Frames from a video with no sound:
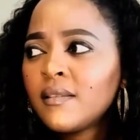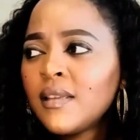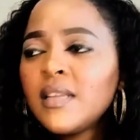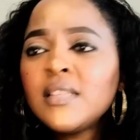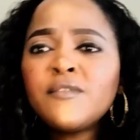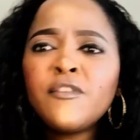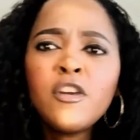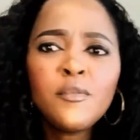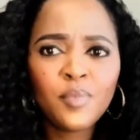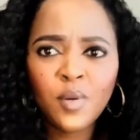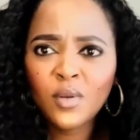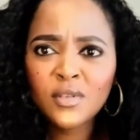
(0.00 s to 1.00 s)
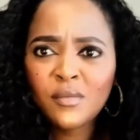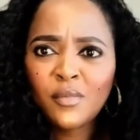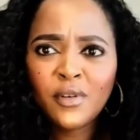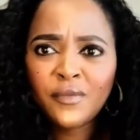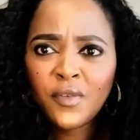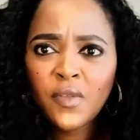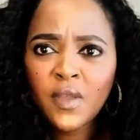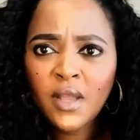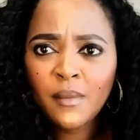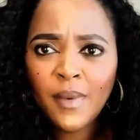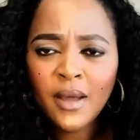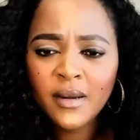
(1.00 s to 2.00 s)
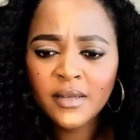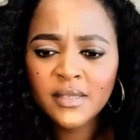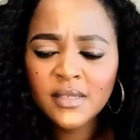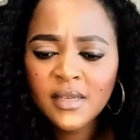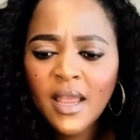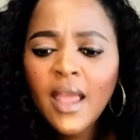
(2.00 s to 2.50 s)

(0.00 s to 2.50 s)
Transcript: And it's very plausible if you think about it.